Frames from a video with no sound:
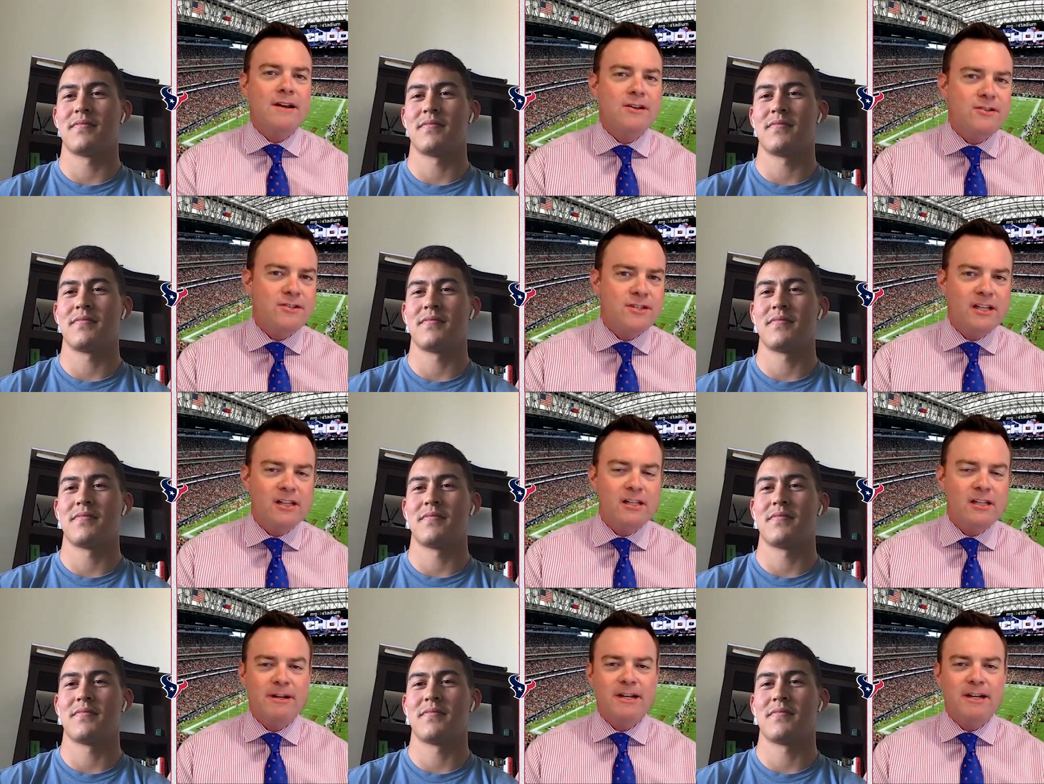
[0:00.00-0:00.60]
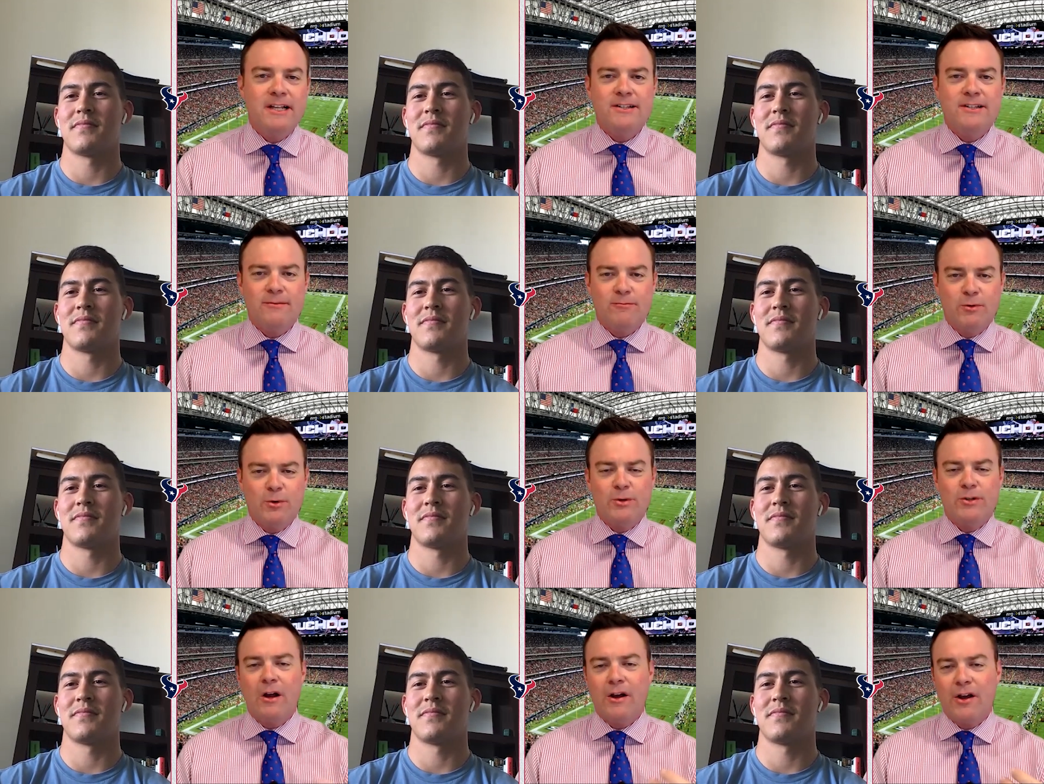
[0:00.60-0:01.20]
Speaker 1: New Zealand because we
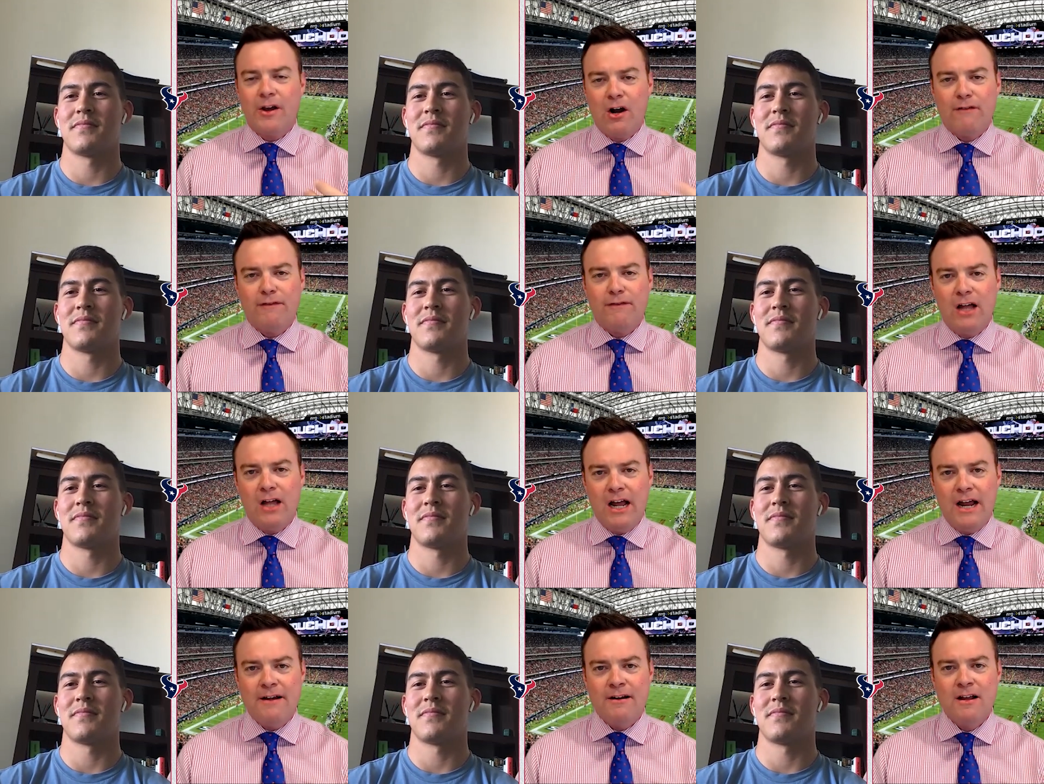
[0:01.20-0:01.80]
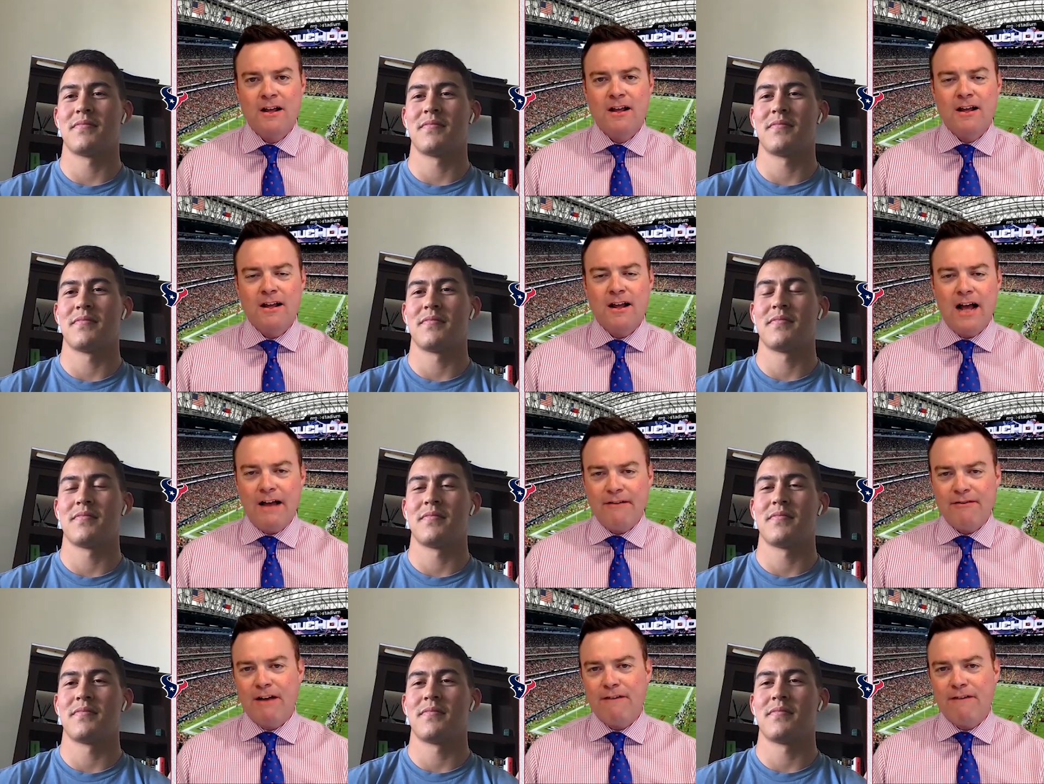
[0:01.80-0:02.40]
were talking offline.
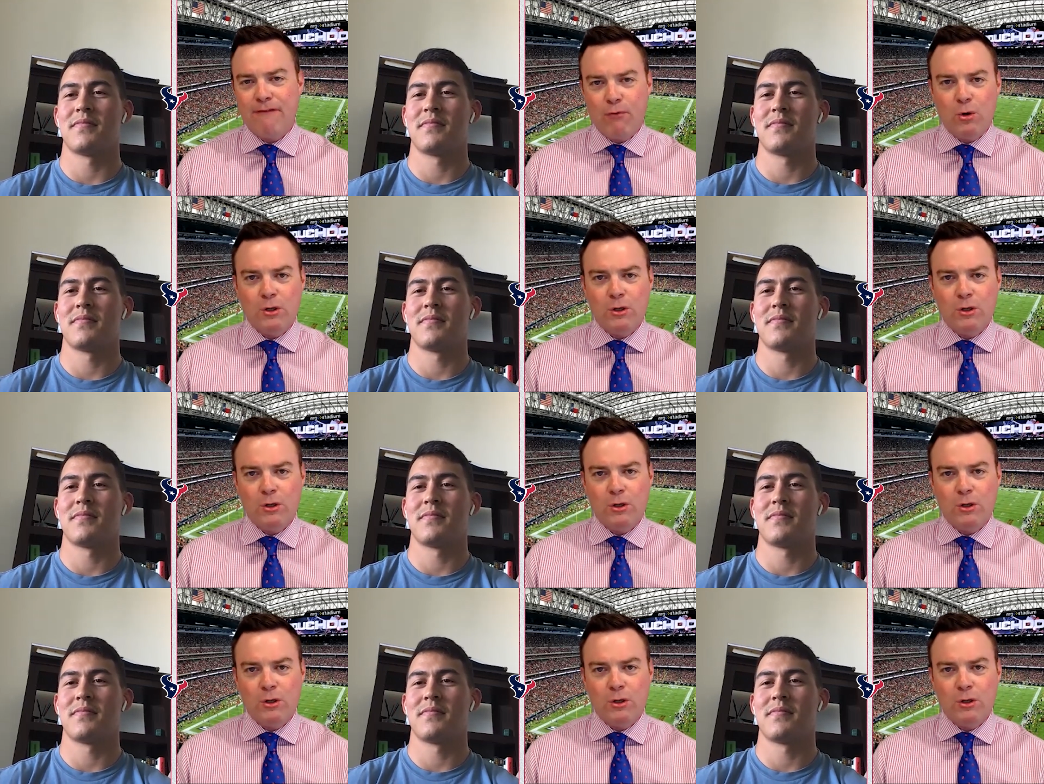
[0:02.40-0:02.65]
I've got 4